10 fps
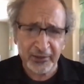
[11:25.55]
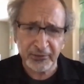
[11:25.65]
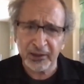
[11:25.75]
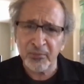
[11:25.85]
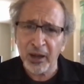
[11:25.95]

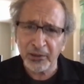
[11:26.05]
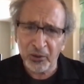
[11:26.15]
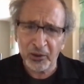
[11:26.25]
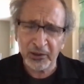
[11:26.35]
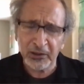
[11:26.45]
ethnic
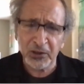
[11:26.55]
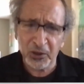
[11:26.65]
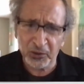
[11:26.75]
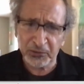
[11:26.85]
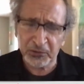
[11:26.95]
minority
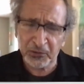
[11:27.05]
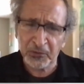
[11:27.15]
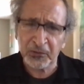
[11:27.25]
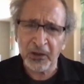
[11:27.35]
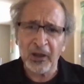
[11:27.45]

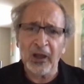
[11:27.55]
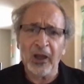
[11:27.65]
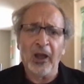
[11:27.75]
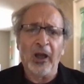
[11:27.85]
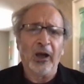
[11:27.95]
cultures,
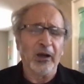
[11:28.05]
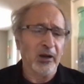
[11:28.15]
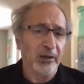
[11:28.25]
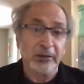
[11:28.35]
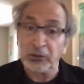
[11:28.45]

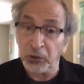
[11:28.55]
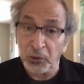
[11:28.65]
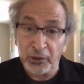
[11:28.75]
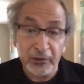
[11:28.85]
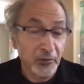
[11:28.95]

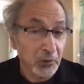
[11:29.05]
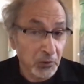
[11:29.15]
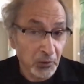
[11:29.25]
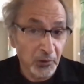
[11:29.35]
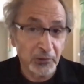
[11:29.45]
including the
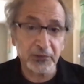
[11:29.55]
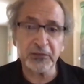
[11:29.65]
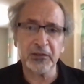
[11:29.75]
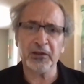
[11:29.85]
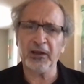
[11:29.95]

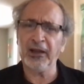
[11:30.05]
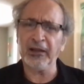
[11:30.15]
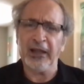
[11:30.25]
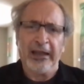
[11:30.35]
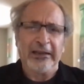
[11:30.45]
Kurds
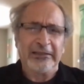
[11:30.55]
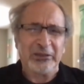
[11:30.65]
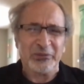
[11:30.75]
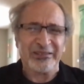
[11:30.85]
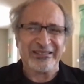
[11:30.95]
today,
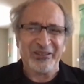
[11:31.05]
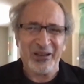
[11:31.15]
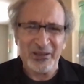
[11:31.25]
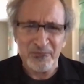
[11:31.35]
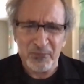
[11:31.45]
to
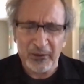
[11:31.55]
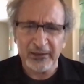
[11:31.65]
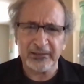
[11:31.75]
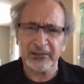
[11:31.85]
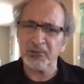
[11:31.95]
start
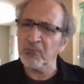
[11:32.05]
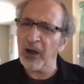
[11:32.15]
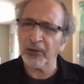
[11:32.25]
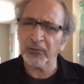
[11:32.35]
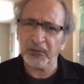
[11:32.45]
embracing
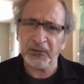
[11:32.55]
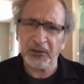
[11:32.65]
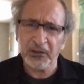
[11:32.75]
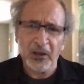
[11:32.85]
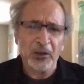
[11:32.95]

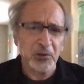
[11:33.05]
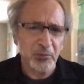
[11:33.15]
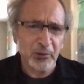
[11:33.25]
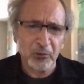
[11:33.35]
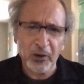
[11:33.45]
democracy,
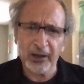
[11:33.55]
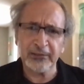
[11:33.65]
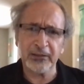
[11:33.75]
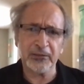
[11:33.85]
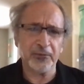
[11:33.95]
human
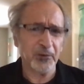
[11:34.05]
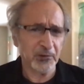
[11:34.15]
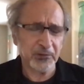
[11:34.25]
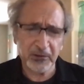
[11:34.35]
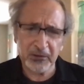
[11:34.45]
rights, and
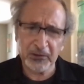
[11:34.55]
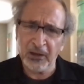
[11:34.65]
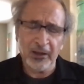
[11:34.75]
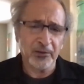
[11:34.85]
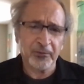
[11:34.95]

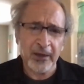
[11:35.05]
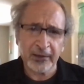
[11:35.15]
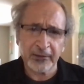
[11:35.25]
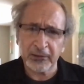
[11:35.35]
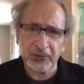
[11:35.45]
diversity. The
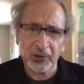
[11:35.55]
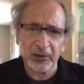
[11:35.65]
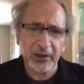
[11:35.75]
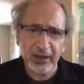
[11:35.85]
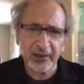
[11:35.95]
fact that
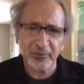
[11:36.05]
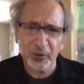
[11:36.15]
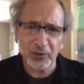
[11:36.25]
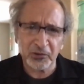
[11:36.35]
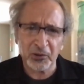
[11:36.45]
Turkey
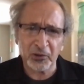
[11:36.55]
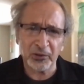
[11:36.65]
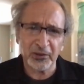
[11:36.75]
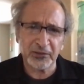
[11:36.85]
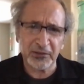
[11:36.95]
has more
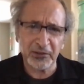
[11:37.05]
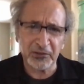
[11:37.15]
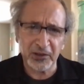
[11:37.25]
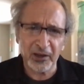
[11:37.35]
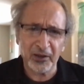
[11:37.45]
journalists
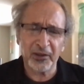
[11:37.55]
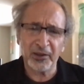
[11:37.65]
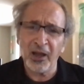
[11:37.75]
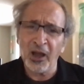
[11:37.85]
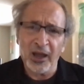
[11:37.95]
in jail
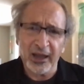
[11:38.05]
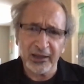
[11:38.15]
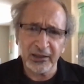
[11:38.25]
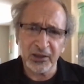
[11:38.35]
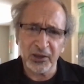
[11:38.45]
than
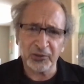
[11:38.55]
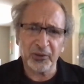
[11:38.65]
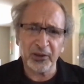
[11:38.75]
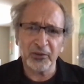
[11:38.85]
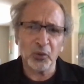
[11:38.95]
any
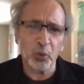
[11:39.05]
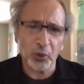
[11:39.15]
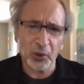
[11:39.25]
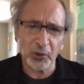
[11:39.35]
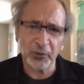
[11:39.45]
country in the
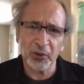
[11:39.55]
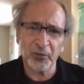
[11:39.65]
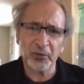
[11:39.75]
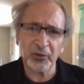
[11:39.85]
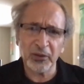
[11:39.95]
world
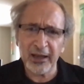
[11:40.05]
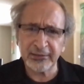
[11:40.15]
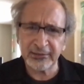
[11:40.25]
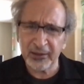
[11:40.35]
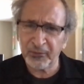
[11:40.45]
over the
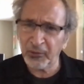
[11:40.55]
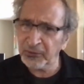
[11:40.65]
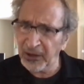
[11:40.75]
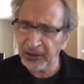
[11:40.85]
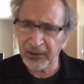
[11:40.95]
last
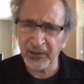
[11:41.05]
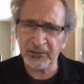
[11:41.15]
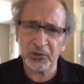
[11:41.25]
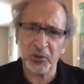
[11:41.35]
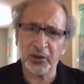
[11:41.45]
several
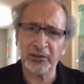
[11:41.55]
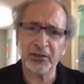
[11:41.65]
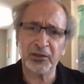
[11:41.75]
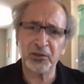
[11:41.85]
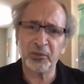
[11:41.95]
decades,
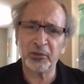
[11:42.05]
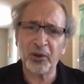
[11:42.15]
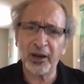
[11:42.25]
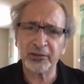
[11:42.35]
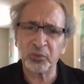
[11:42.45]
according to Human
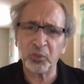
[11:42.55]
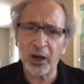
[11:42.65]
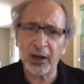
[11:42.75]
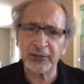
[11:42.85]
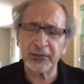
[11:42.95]
Rights
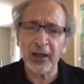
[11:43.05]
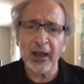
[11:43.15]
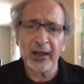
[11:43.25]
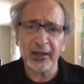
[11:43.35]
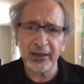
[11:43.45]
Watch
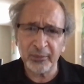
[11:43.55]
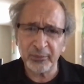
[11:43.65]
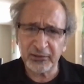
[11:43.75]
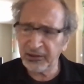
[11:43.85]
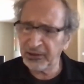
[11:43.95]
and
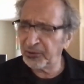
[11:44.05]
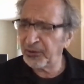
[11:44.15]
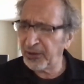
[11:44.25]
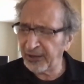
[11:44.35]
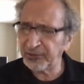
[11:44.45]
Amnesty
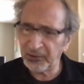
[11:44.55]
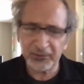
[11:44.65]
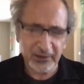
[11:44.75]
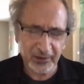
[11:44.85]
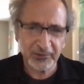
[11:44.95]
International,